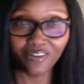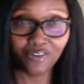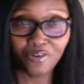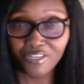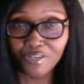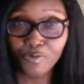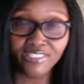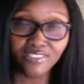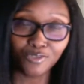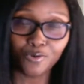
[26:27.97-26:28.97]
You're in the
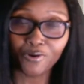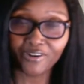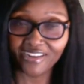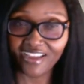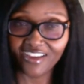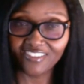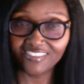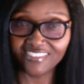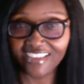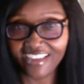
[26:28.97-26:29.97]
Queen's court now,
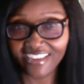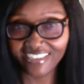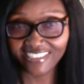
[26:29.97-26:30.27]
okay?